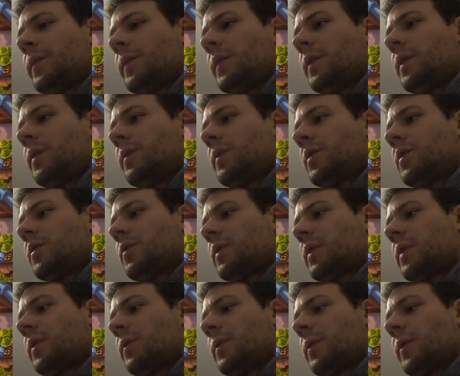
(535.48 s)

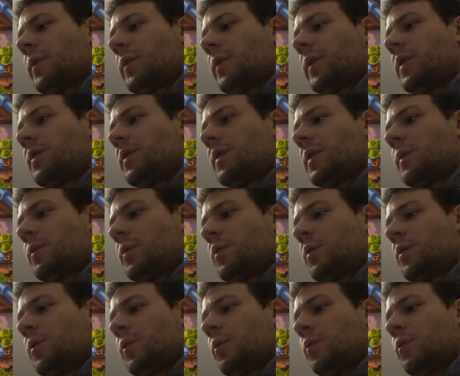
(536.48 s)
Eviscerate with face
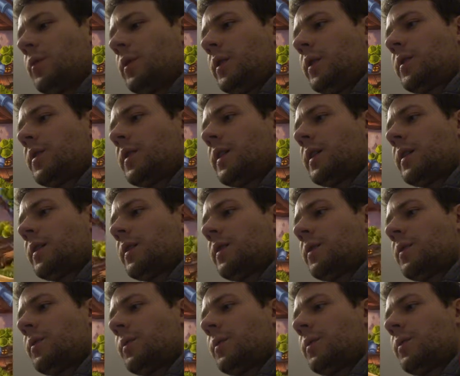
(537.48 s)
damage. Oh, let's cycle
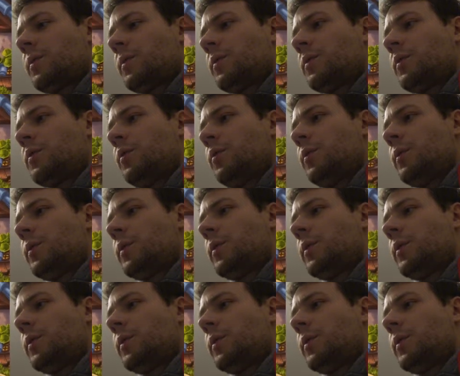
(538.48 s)
this one too.